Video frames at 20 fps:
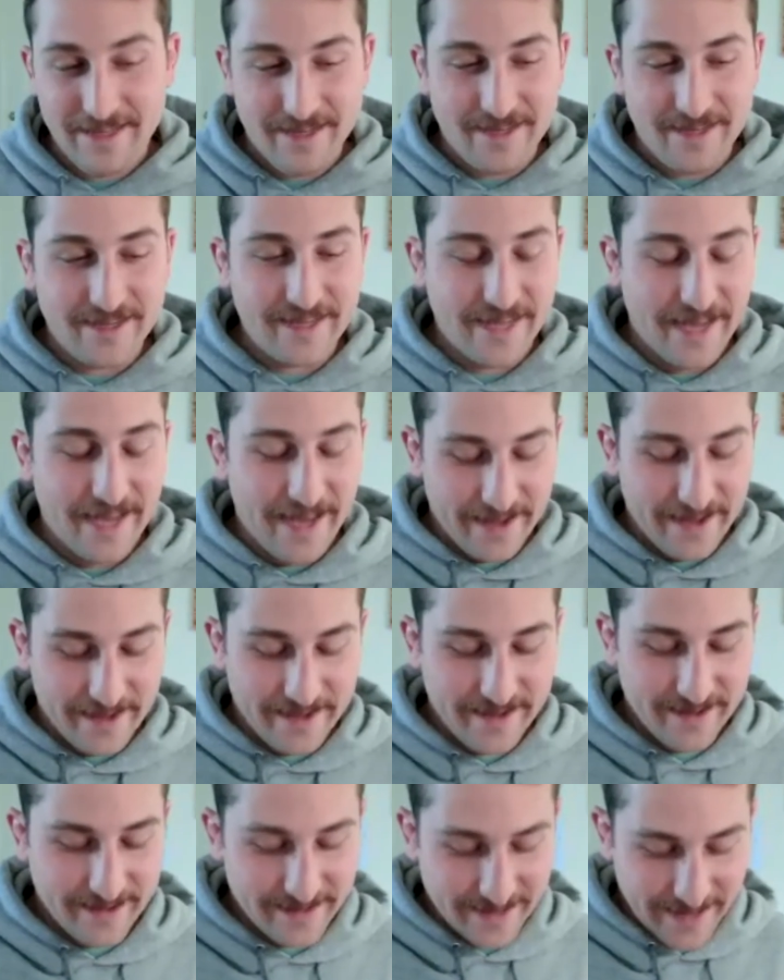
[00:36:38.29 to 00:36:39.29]
Yeah,
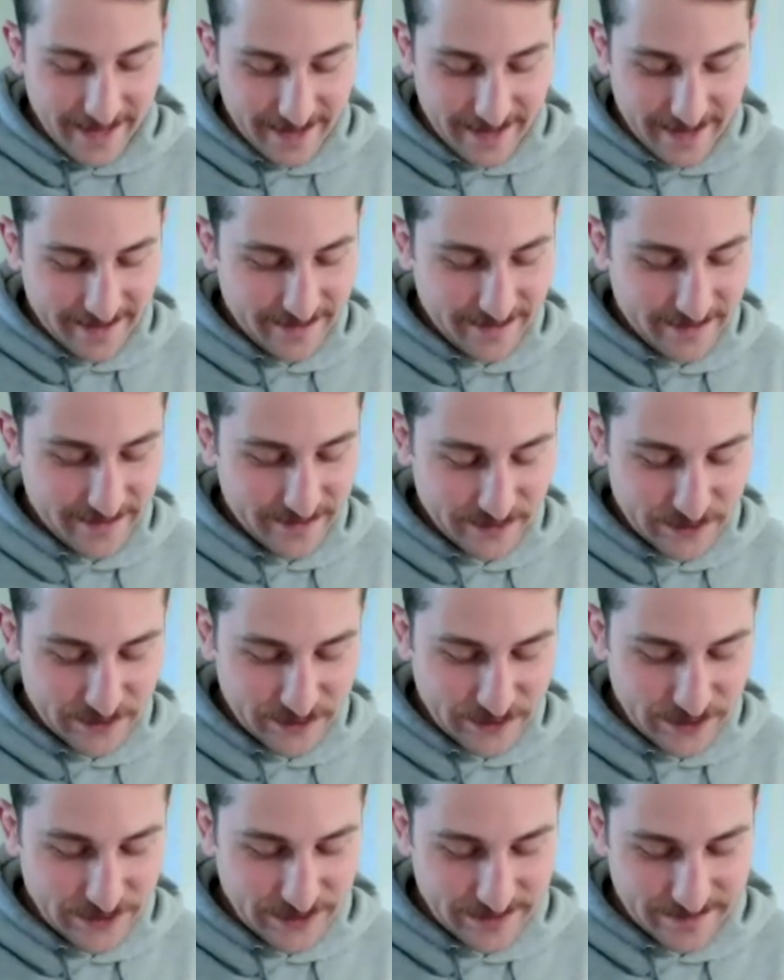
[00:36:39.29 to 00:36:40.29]
yeah, for
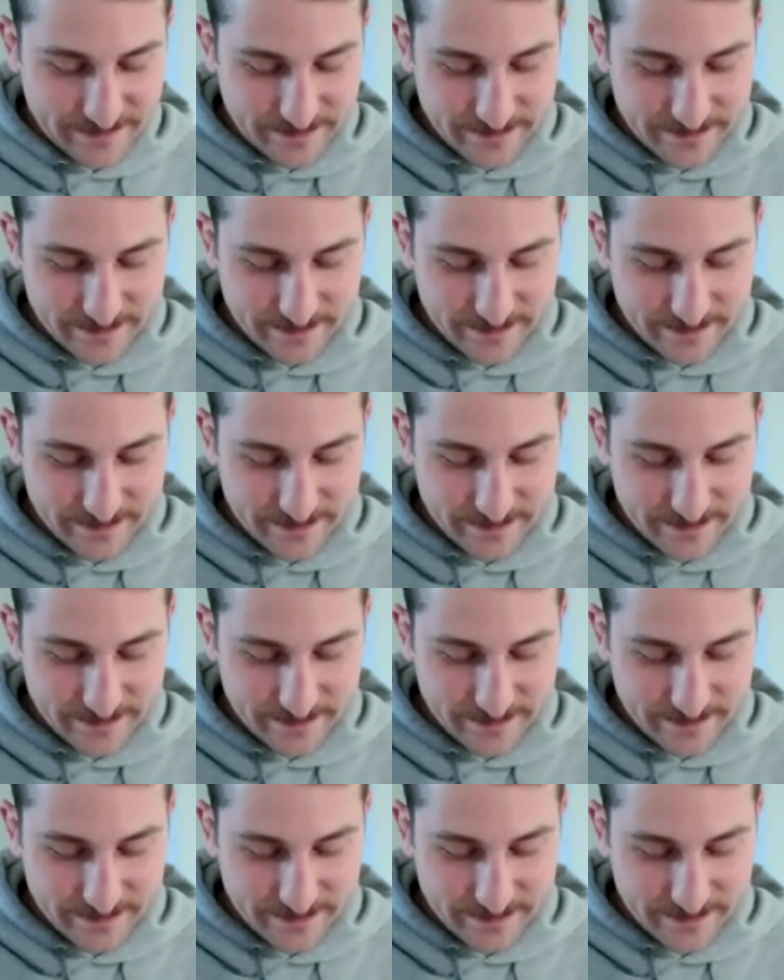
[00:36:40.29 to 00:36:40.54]
sure.